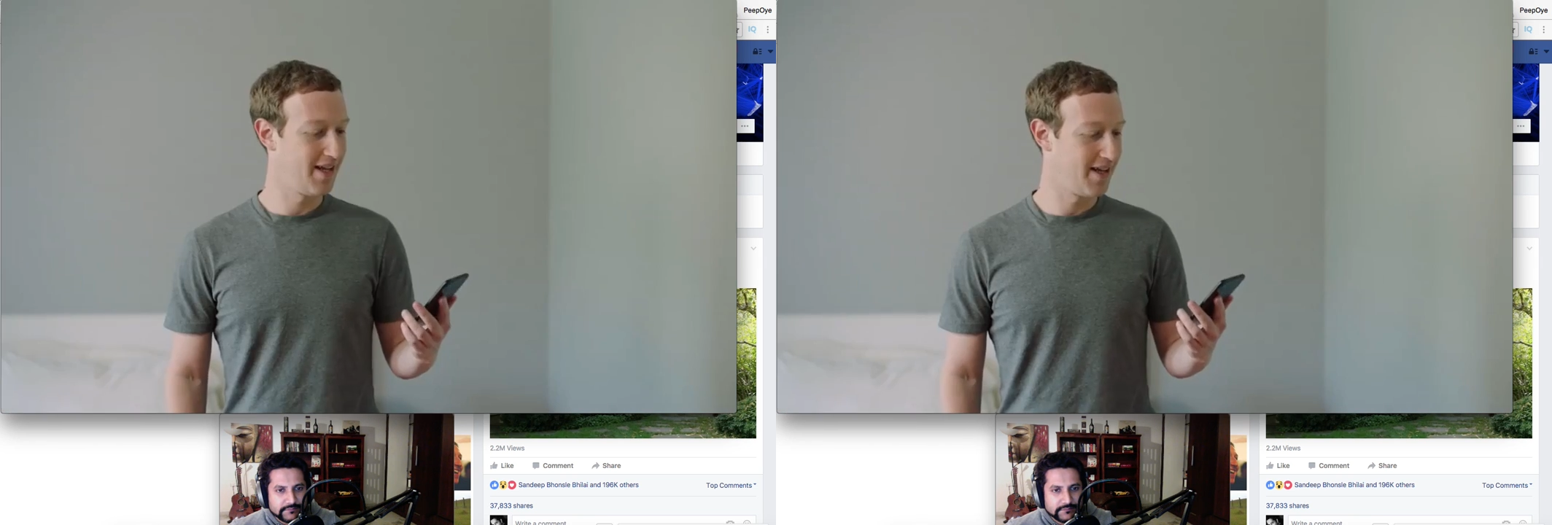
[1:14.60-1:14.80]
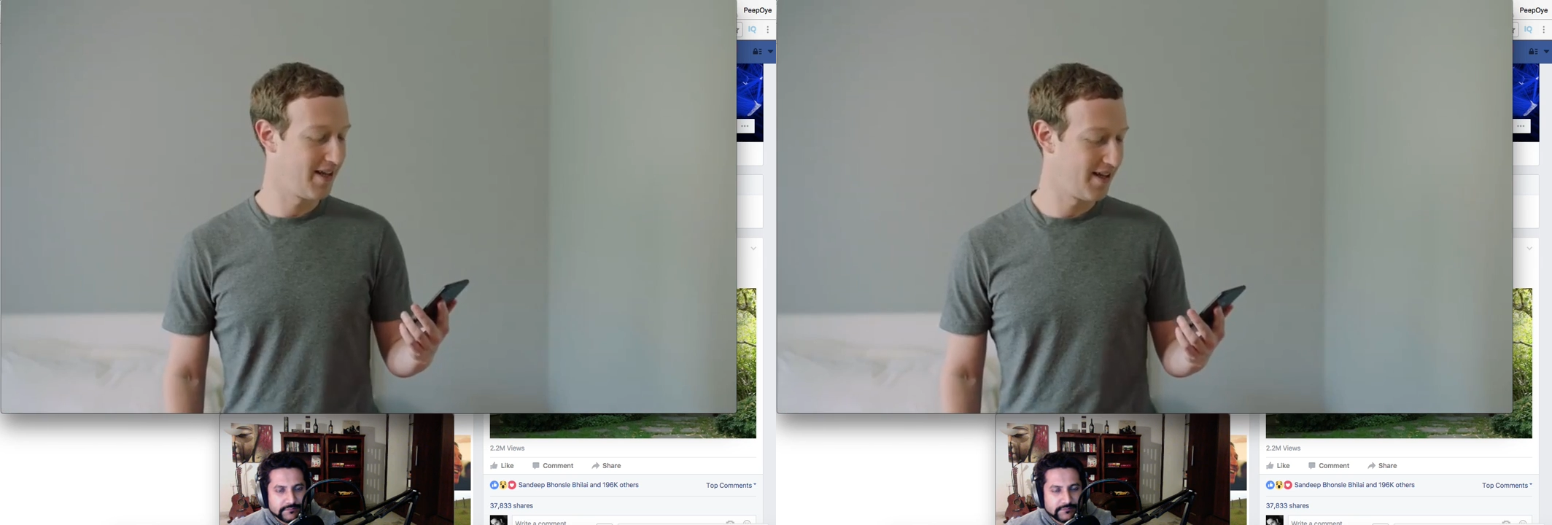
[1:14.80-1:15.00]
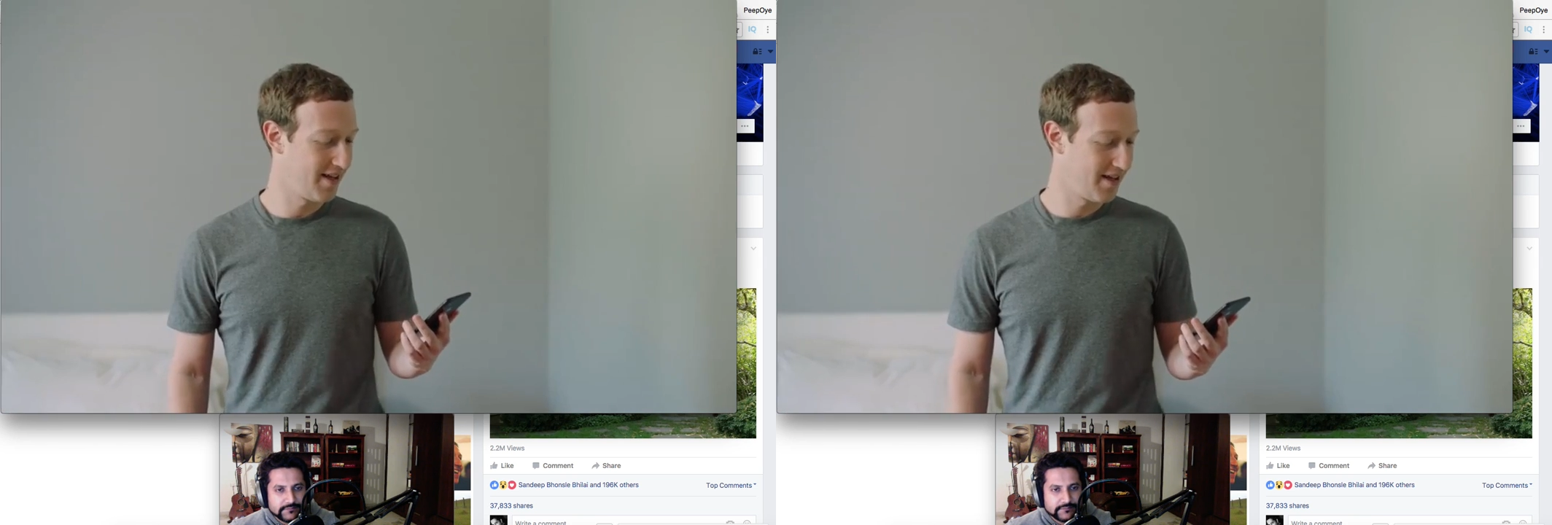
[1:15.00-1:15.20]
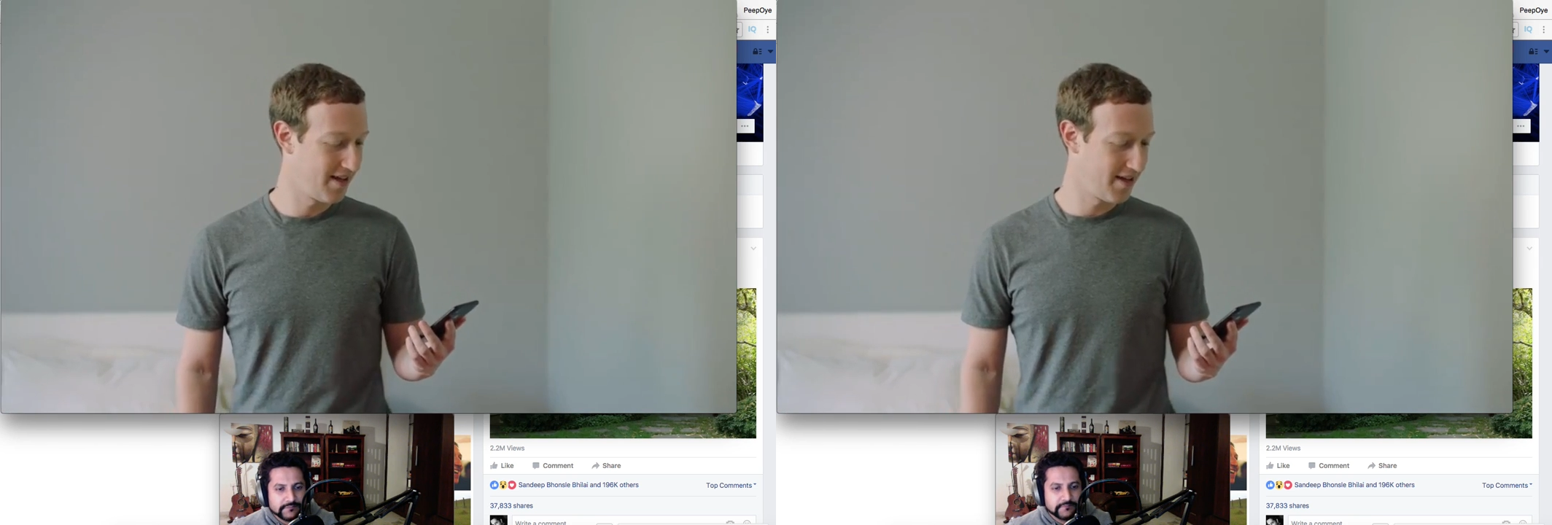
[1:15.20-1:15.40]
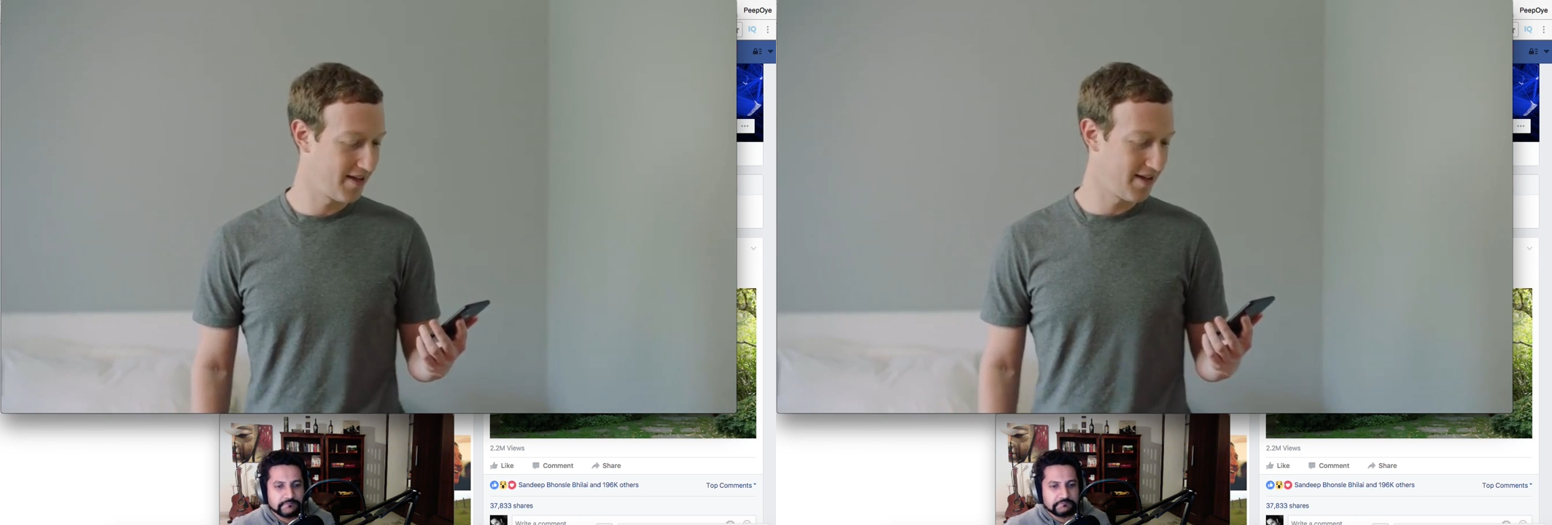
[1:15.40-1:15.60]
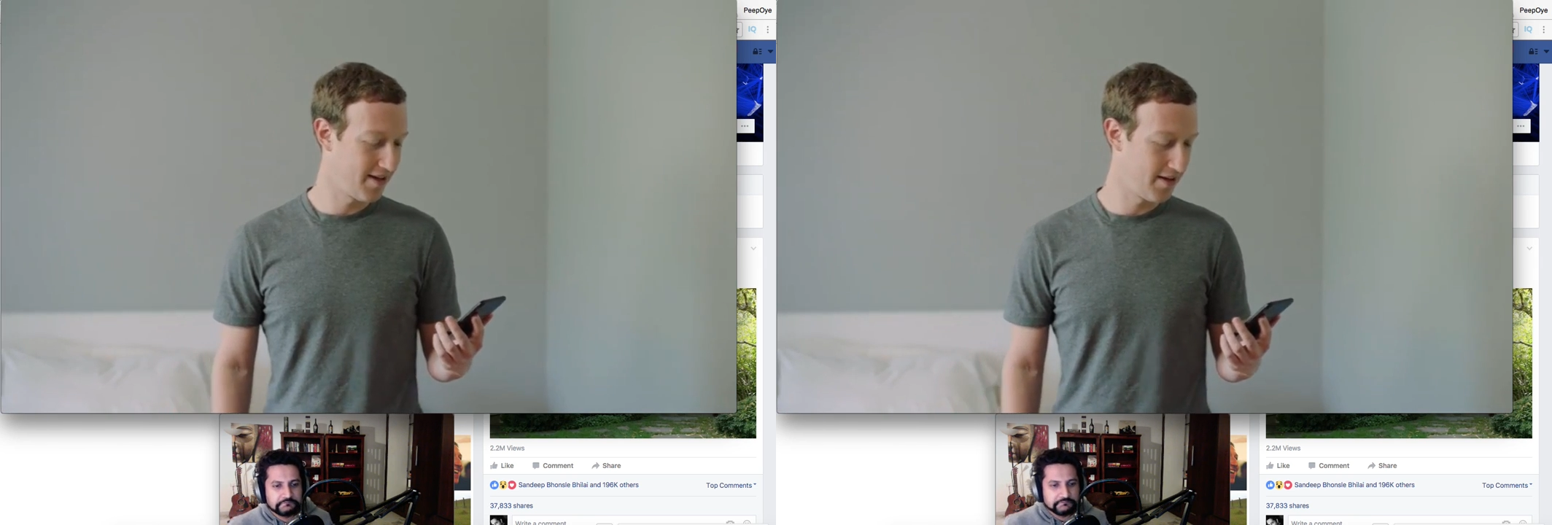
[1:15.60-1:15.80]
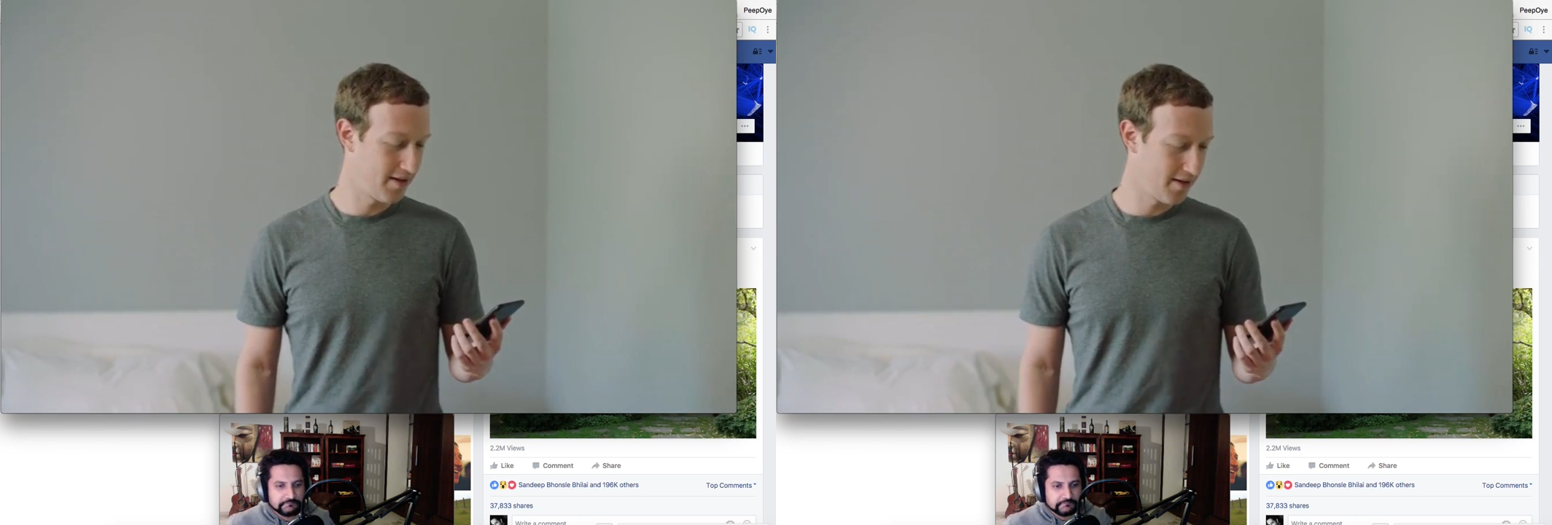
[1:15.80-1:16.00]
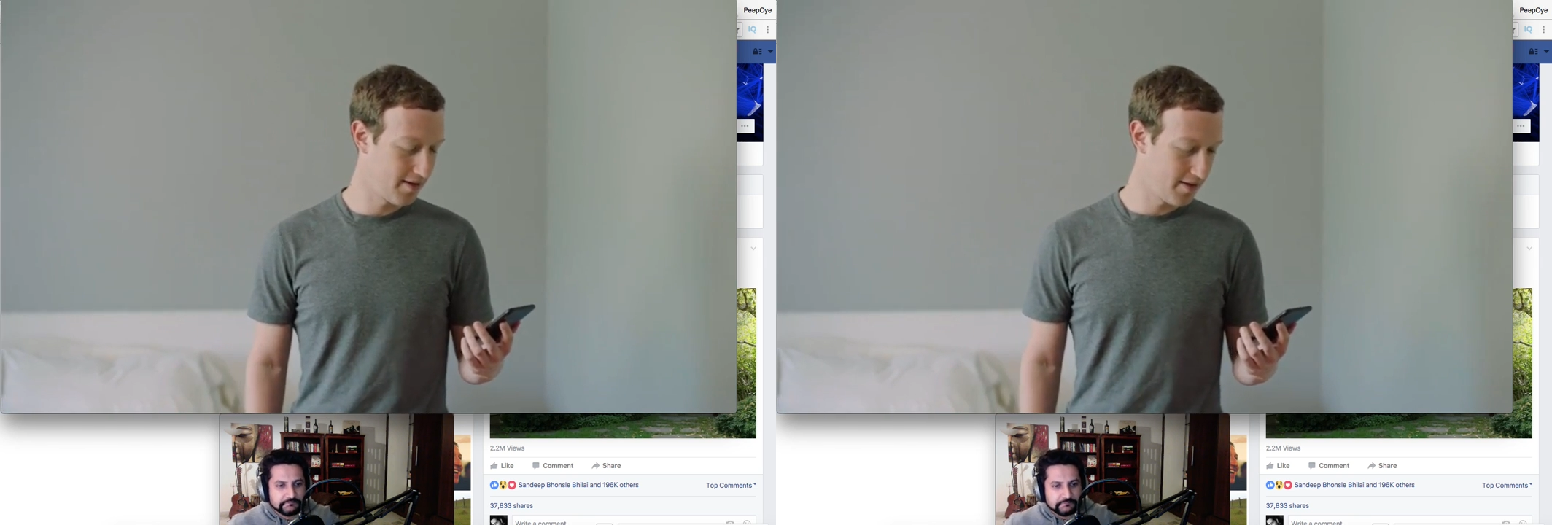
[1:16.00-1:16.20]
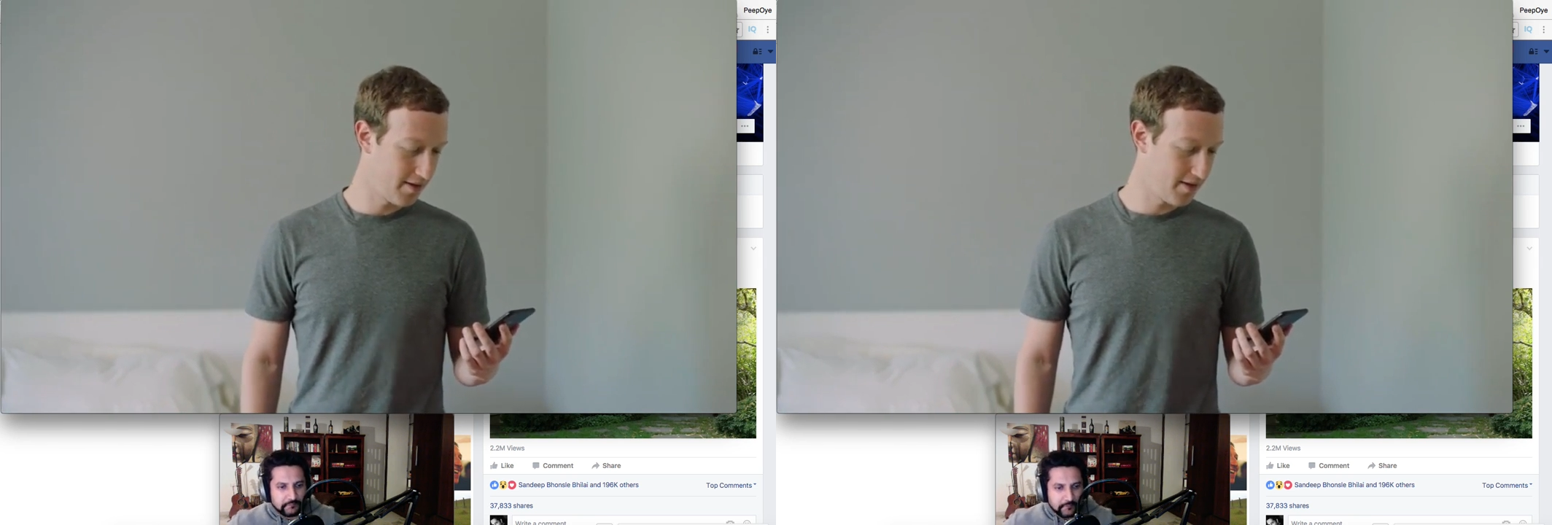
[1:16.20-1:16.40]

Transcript: Max woke up a few minutes ago.